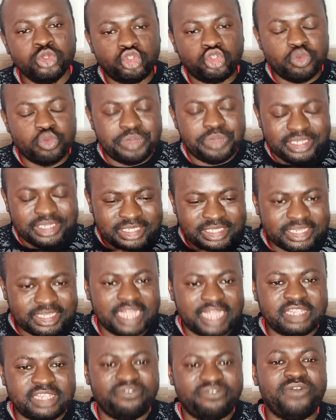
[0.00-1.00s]
to be
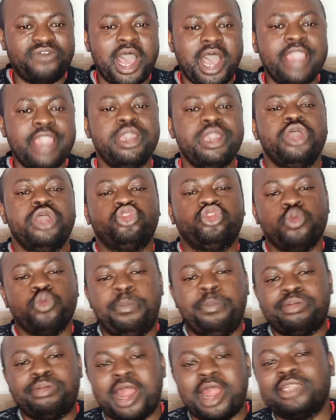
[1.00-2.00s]
certified
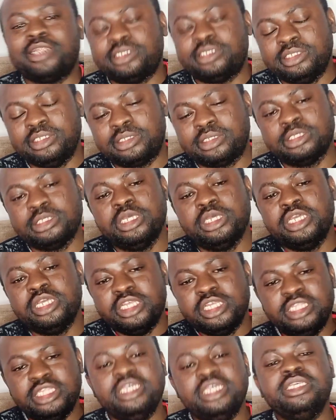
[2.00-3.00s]
to practice
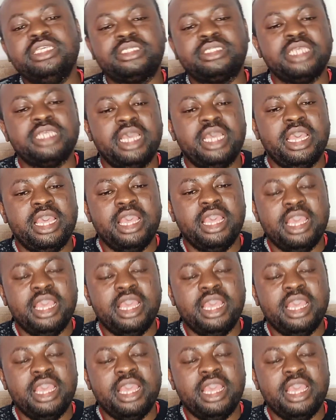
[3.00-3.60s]
this